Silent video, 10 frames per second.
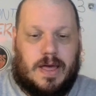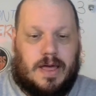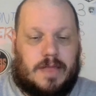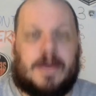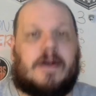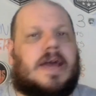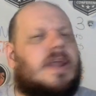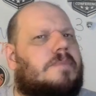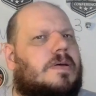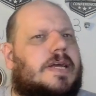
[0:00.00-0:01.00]
Their
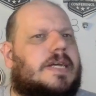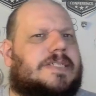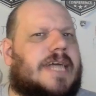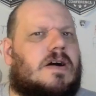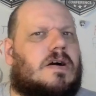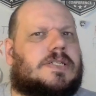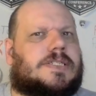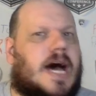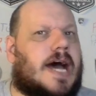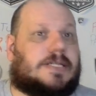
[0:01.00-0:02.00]
inability to stay on
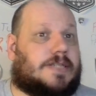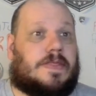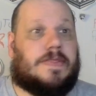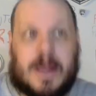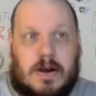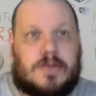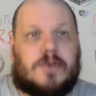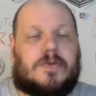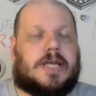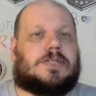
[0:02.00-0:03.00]
sides. They're the
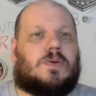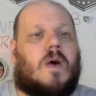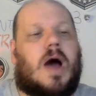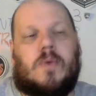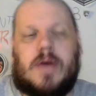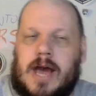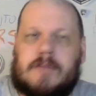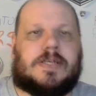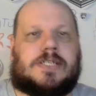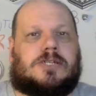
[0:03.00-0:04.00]
reason why we have
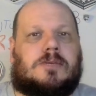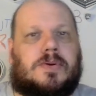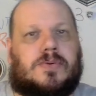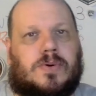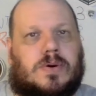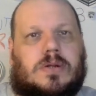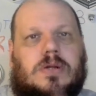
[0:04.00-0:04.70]
this stupid rule.